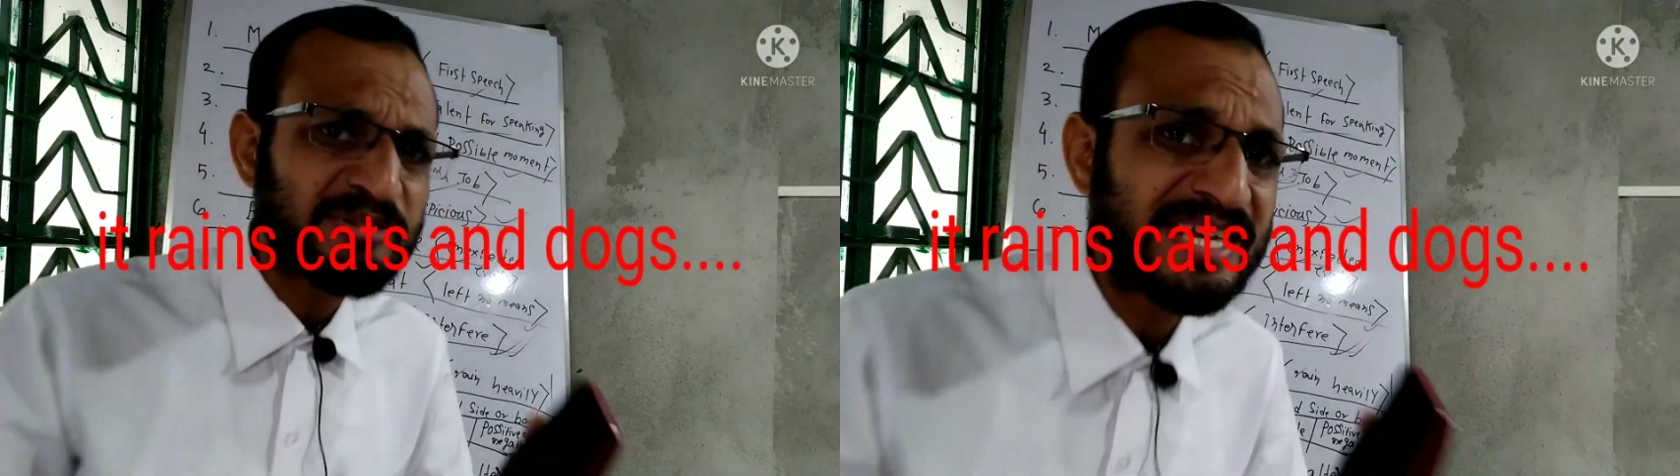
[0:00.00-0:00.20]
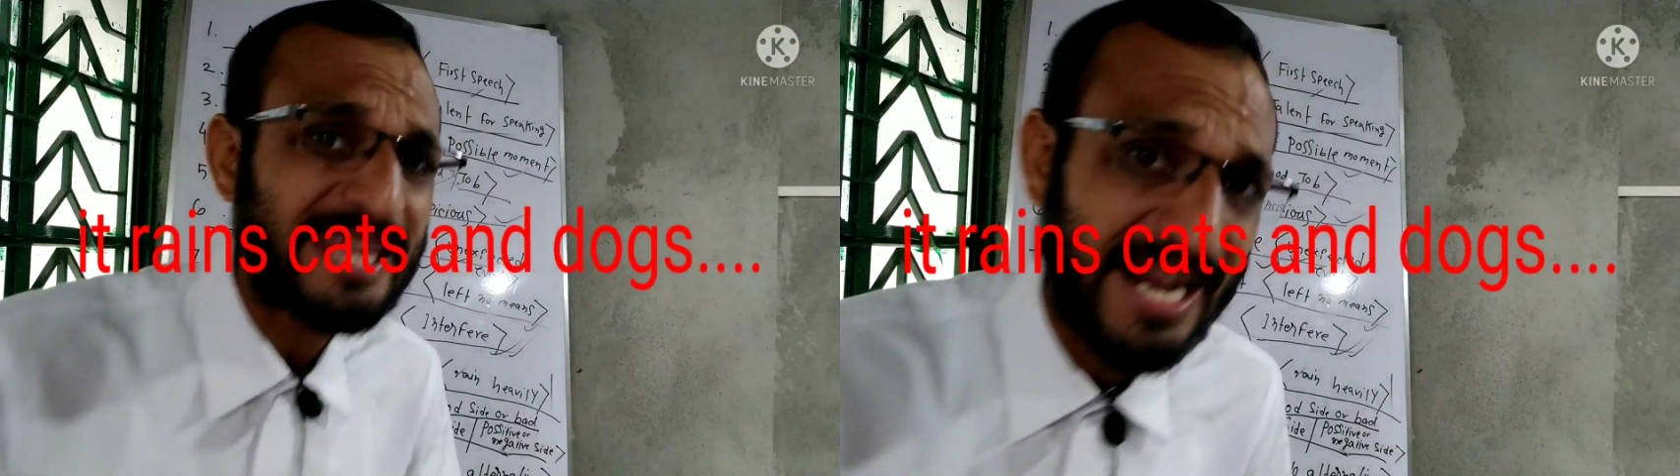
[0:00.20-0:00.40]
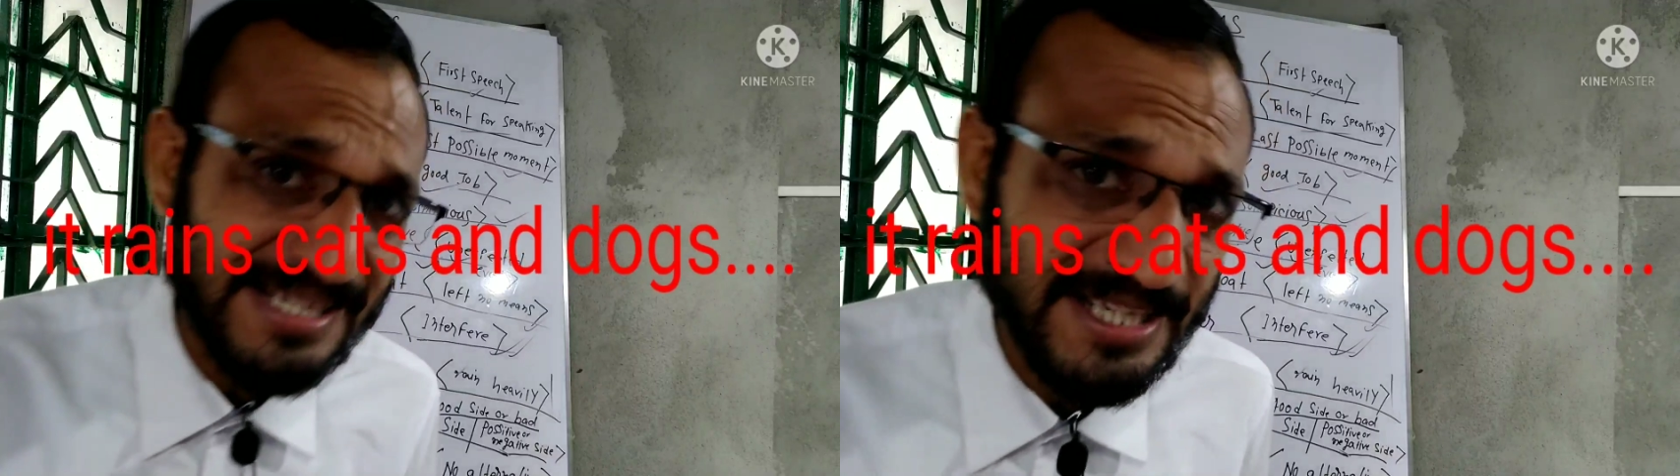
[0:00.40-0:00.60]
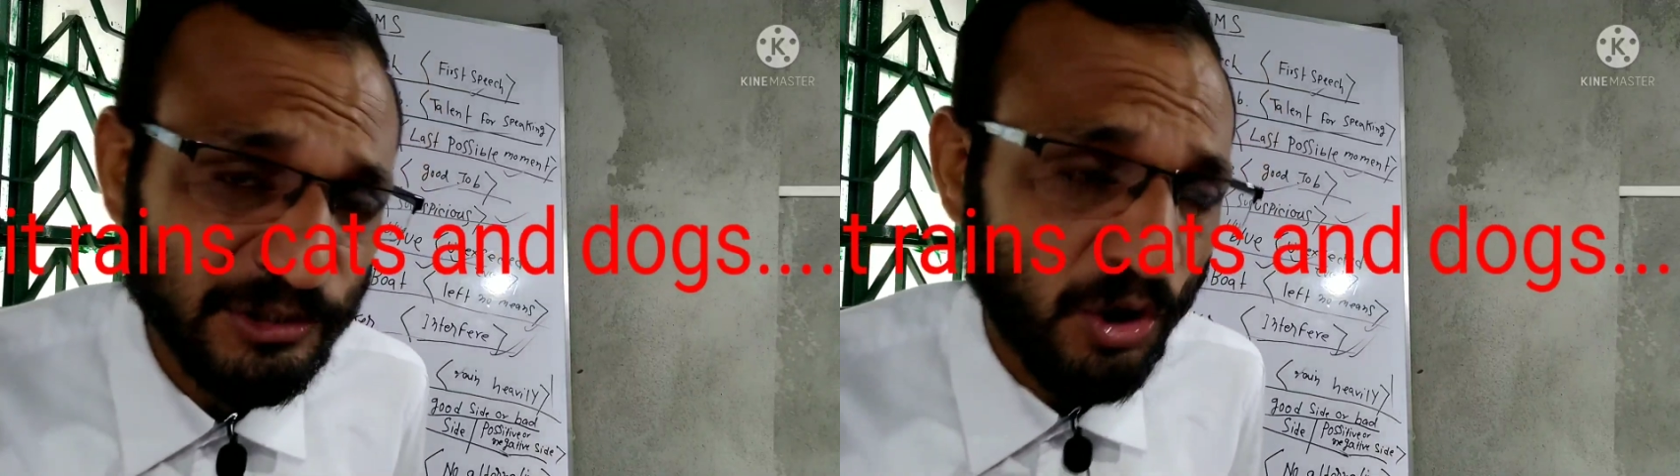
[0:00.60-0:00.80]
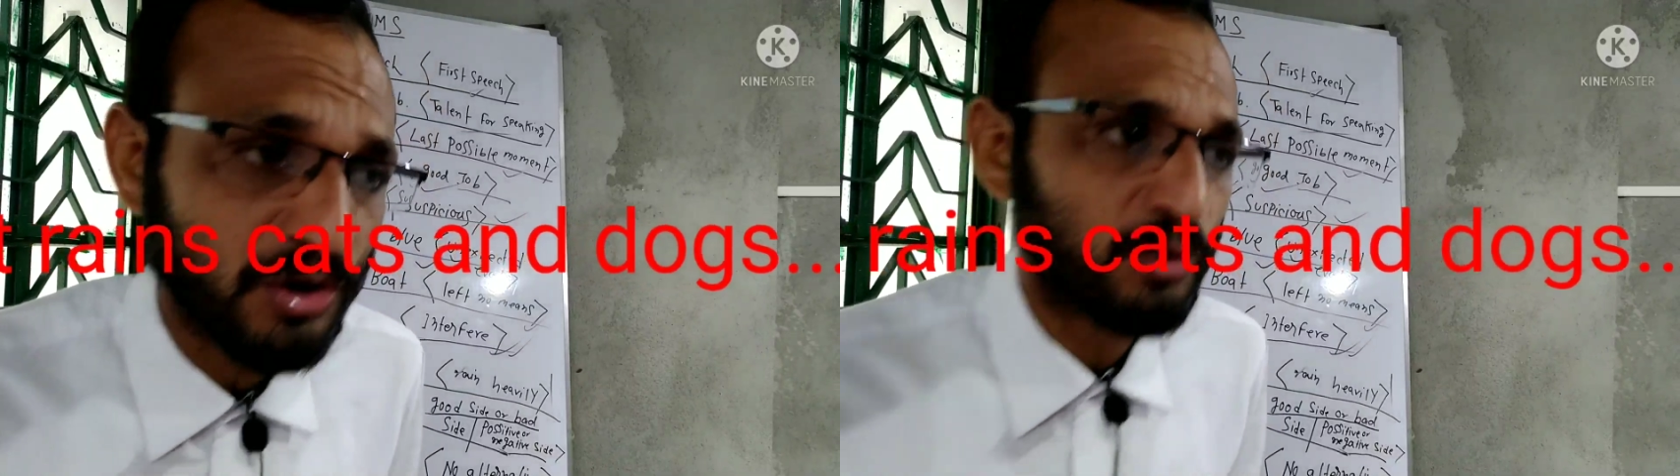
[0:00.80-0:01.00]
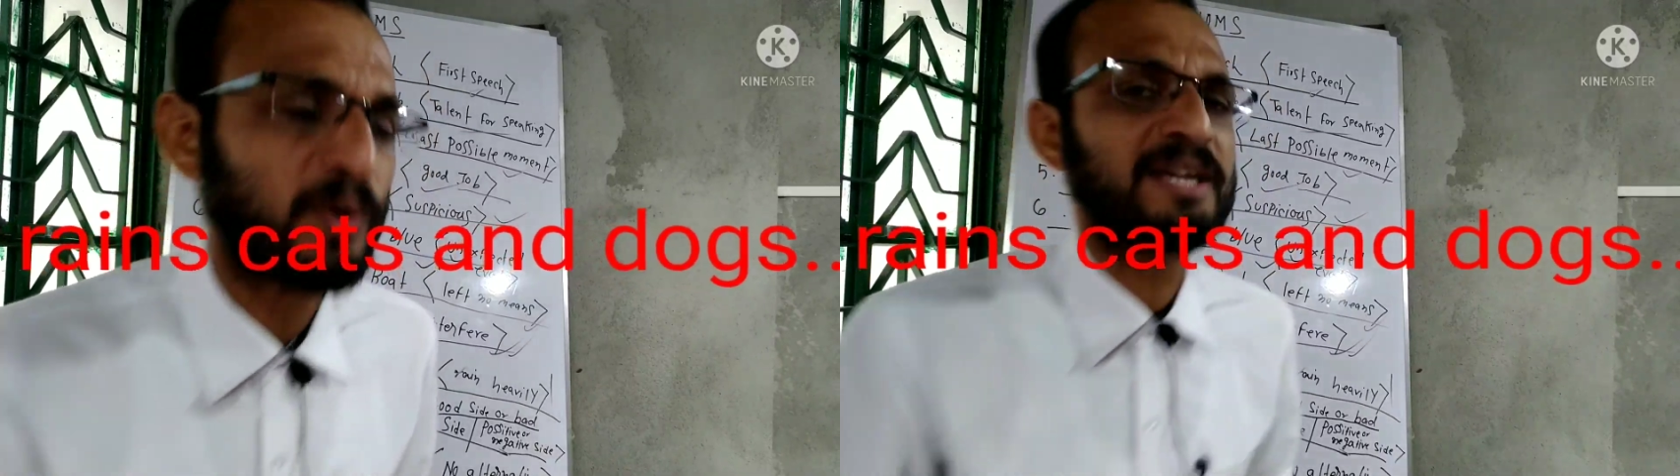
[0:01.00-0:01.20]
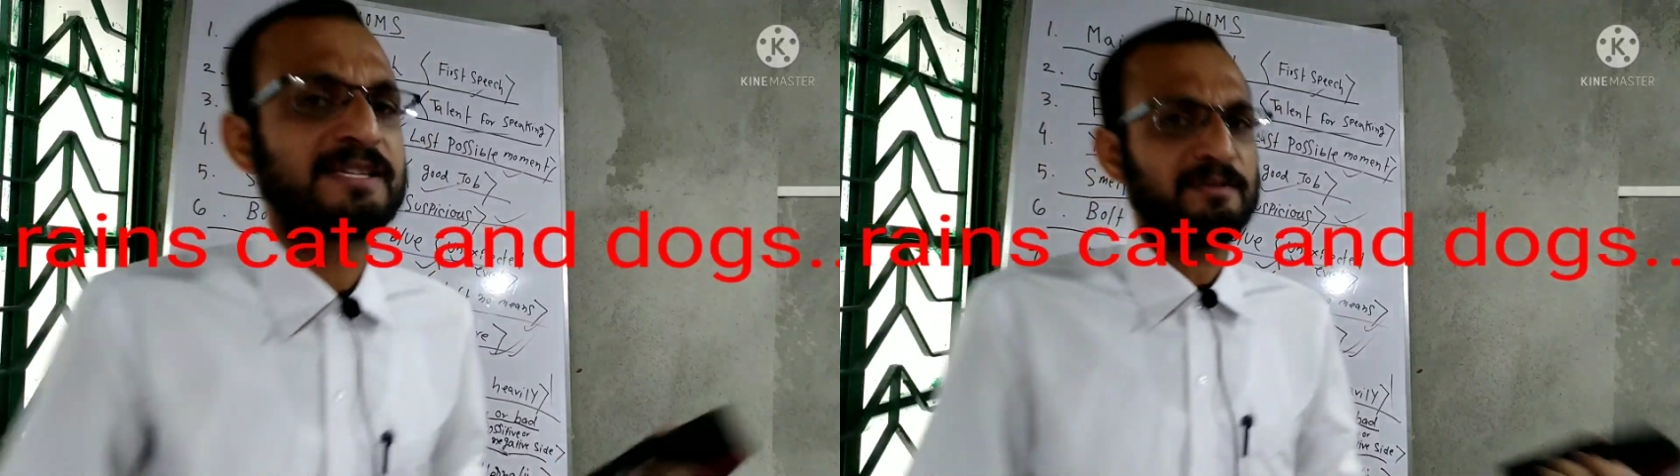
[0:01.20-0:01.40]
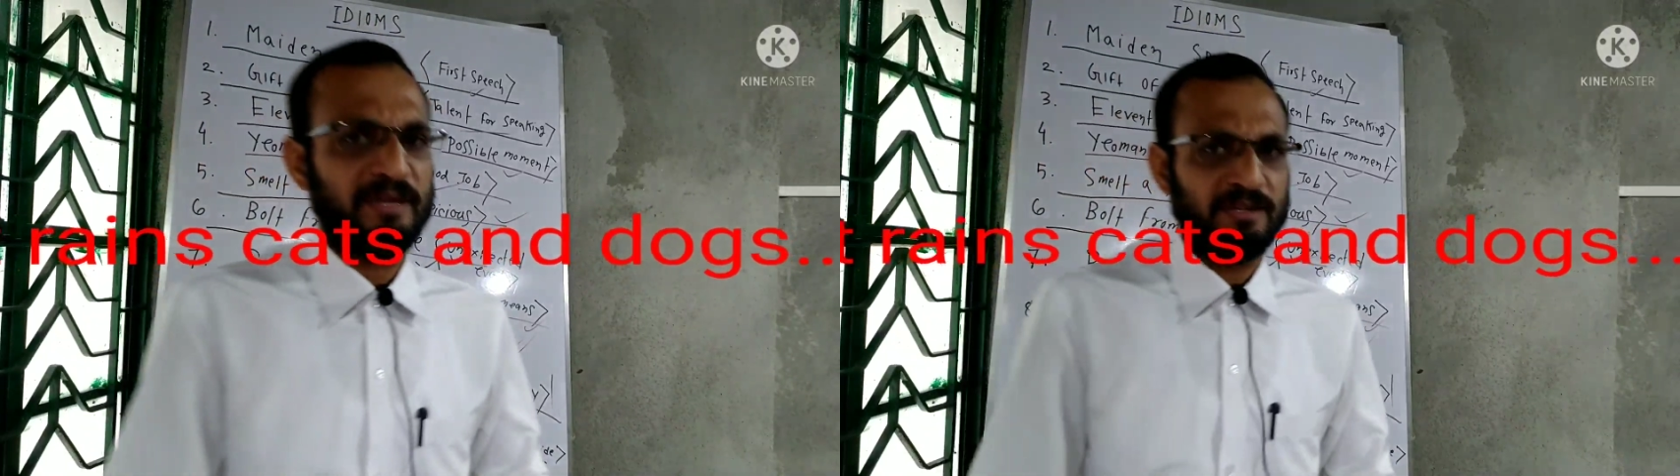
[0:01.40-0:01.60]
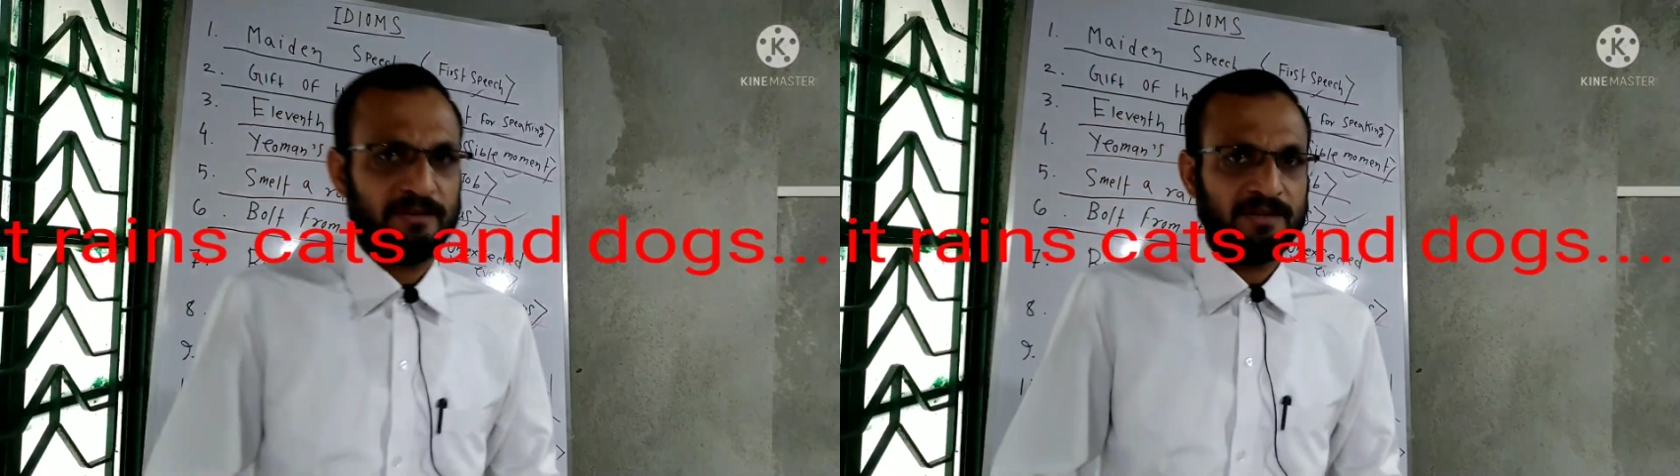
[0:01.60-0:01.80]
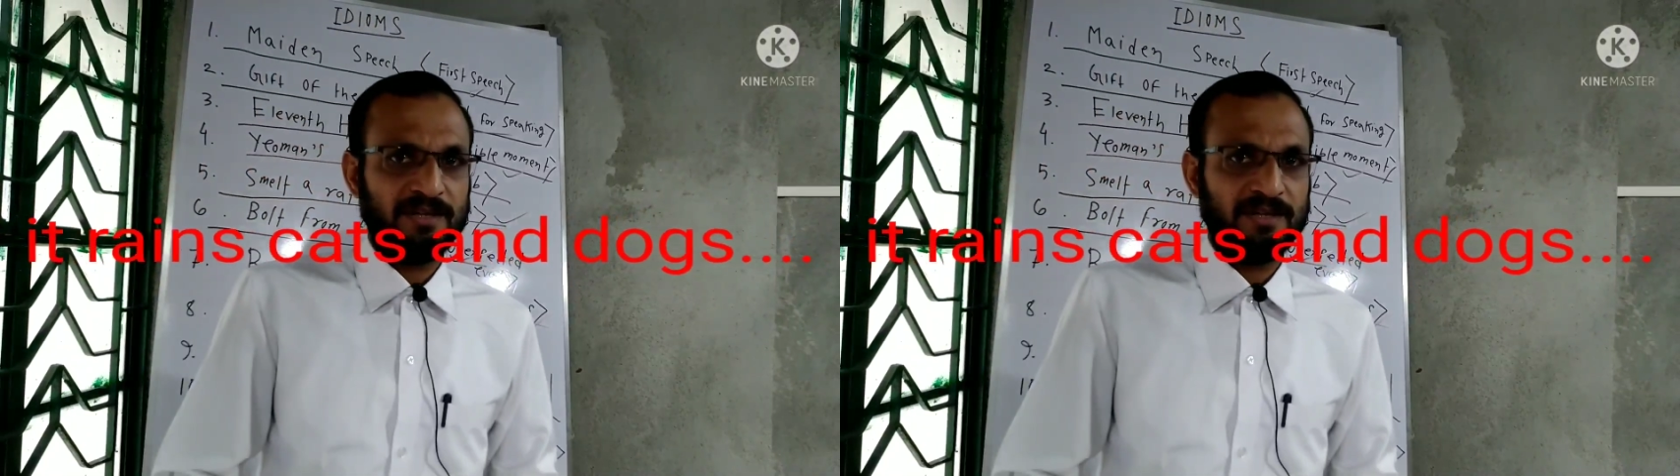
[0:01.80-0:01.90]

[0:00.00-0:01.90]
using cats and dog. What does it mean?"